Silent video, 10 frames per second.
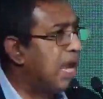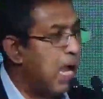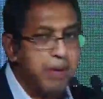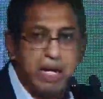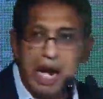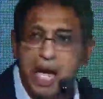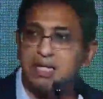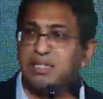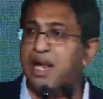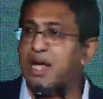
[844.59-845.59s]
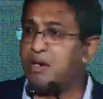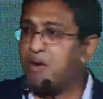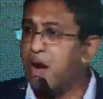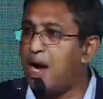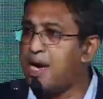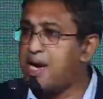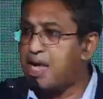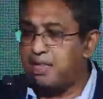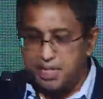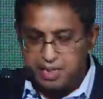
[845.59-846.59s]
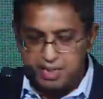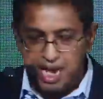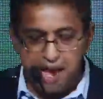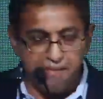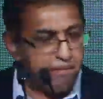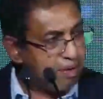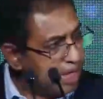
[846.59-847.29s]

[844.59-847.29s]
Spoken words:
I mean, guys like Rohan and others have